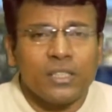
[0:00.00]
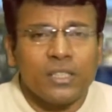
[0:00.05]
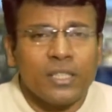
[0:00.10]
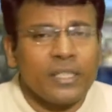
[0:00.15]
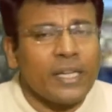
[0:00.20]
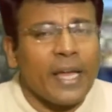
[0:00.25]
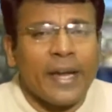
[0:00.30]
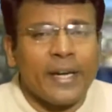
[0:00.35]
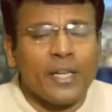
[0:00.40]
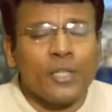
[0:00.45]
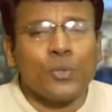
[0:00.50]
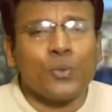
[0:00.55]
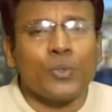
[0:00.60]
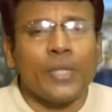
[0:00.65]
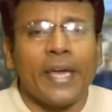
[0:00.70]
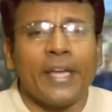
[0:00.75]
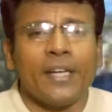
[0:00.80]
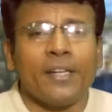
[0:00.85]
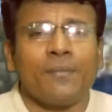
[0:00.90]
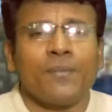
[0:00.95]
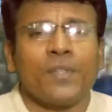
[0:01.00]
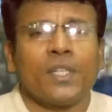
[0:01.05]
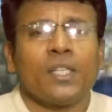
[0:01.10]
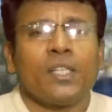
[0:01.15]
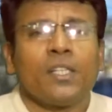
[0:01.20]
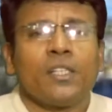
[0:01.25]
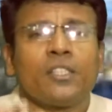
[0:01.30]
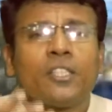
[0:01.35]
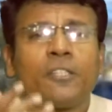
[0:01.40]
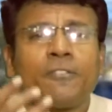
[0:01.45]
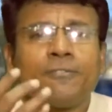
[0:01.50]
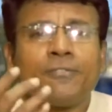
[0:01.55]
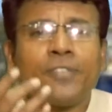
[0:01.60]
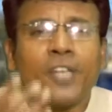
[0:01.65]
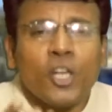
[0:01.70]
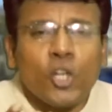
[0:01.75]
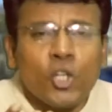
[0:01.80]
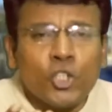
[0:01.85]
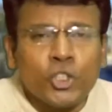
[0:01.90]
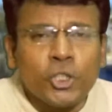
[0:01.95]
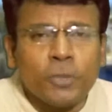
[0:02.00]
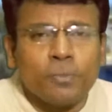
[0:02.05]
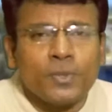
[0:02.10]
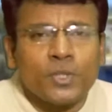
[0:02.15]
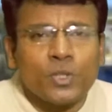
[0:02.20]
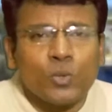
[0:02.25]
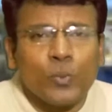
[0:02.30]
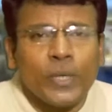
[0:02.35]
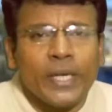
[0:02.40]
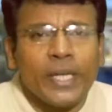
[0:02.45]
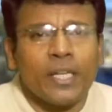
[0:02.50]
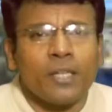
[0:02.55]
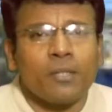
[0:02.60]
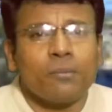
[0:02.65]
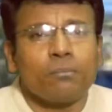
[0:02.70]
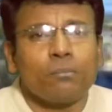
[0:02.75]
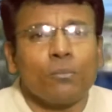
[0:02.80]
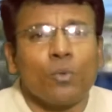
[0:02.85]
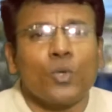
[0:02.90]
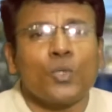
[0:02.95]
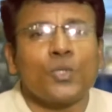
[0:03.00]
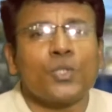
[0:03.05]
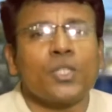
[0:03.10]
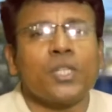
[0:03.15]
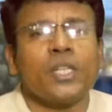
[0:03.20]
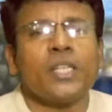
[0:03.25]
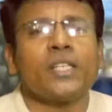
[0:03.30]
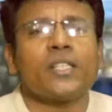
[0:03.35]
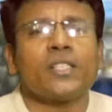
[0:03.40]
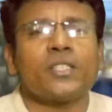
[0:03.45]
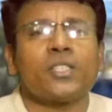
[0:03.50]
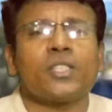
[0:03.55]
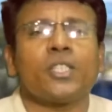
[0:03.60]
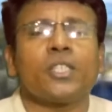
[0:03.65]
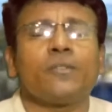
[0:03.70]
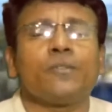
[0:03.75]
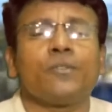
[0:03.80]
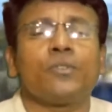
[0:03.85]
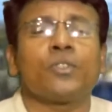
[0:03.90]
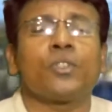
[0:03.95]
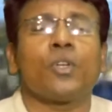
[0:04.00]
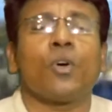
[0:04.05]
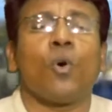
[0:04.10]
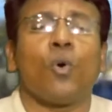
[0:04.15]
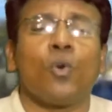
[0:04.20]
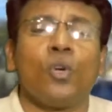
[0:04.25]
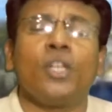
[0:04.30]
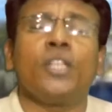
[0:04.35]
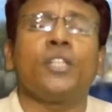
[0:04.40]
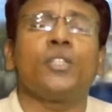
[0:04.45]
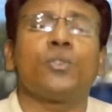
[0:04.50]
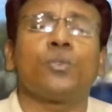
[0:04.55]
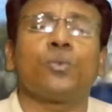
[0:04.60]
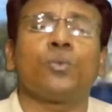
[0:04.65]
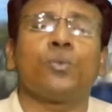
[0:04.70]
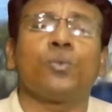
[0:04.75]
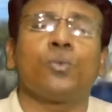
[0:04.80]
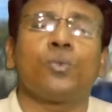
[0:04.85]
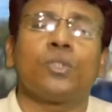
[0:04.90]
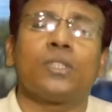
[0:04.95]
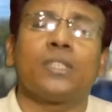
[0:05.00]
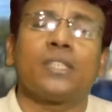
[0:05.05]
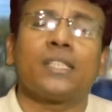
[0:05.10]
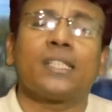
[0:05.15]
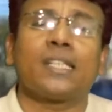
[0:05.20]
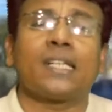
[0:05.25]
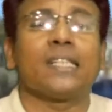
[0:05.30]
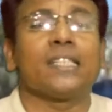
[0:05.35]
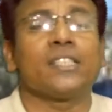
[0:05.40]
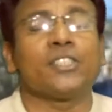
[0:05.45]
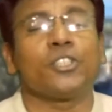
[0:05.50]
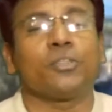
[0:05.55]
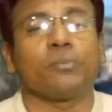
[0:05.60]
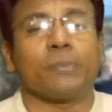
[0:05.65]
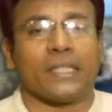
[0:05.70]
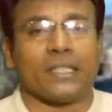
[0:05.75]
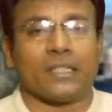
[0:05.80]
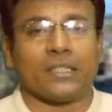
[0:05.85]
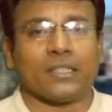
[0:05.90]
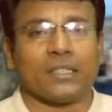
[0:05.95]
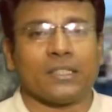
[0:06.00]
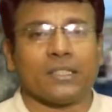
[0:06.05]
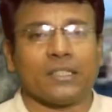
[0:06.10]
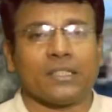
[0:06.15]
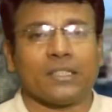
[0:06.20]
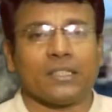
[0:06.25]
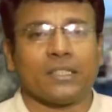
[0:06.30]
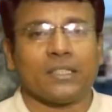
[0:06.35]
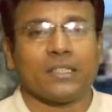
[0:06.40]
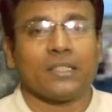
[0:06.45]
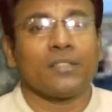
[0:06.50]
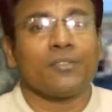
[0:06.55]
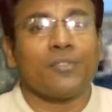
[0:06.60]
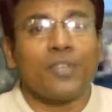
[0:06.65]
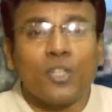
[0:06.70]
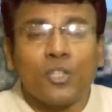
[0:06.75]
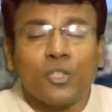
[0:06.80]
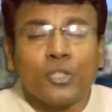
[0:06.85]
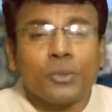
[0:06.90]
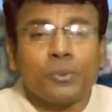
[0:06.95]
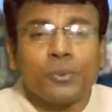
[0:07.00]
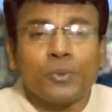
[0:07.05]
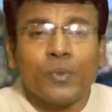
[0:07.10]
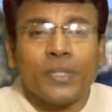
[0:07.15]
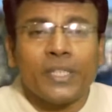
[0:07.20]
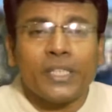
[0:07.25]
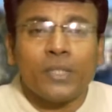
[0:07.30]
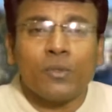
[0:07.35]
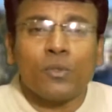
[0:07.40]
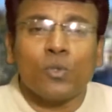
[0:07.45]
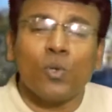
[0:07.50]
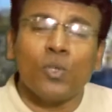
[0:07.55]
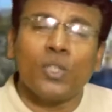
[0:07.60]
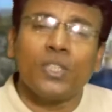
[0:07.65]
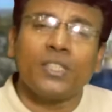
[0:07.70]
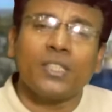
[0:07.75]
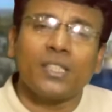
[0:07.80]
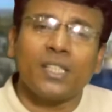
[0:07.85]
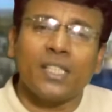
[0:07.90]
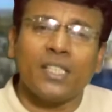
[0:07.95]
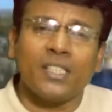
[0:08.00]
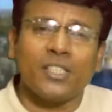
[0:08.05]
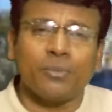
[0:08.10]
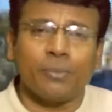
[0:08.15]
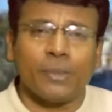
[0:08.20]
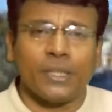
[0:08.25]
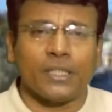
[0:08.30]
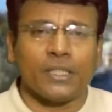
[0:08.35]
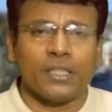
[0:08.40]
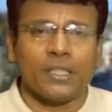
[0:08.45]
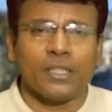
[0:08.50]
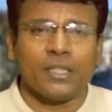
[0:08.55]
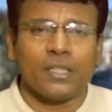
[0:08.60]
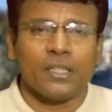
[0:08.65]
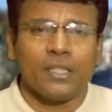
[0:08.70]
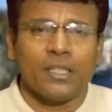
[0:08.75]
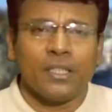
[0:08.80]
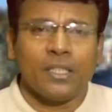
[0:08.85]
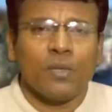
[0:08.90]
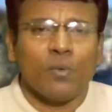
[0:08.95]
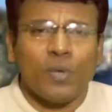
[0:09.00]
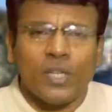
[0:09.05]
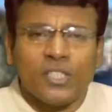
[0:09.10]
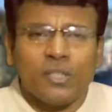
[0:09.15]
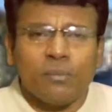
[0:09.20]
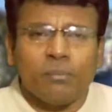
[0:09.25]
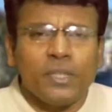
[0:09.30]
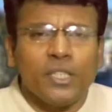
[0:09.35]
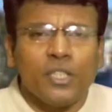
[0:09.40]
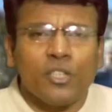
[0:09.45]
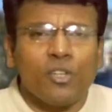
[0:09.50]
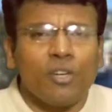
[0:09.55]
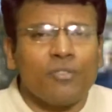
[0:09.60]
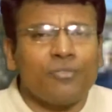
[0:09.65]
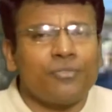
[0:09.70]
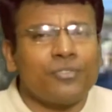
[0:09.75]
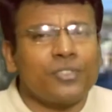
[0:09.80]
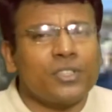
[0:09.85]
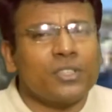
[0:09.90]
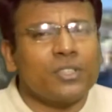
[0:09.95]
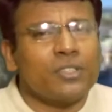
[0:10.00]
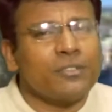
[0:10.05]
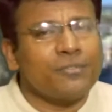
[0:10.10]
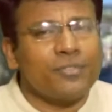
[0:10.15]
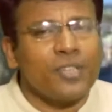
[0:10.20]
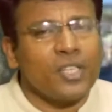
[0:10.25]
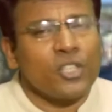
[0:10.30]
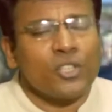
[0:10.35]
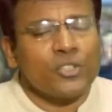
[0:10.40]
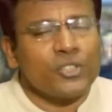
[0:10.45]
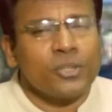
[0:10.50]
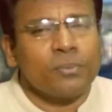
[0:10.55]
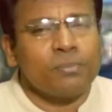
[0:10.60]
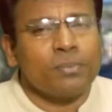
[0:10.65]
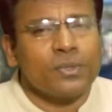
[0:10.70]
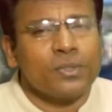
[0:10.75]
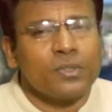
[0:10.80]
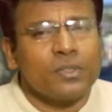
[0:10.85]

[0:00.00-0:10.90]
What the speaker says: And added to that, the fellowships were mostly reserved only to clergymen. The fellowships were given only to clergymen. Now, what is the meaning of fellowship?